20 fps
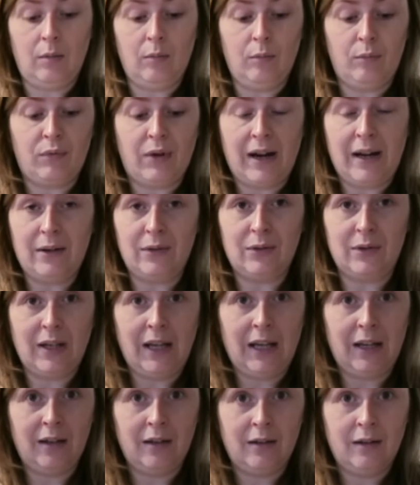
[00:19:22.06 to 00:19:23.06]
and
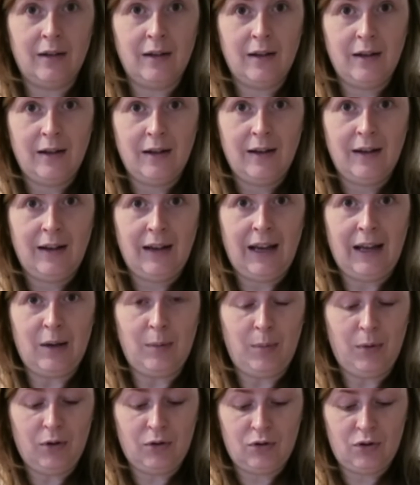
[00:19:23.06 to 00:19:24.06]
browsing in
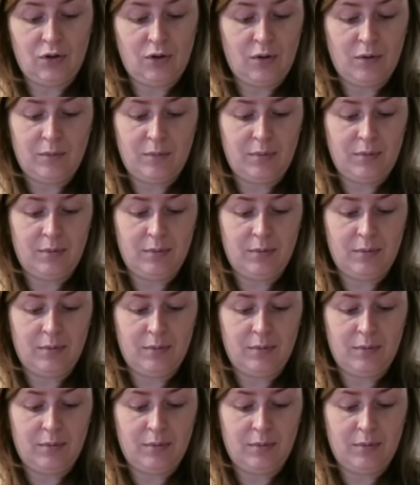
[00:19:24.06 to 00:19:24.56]
a bookshop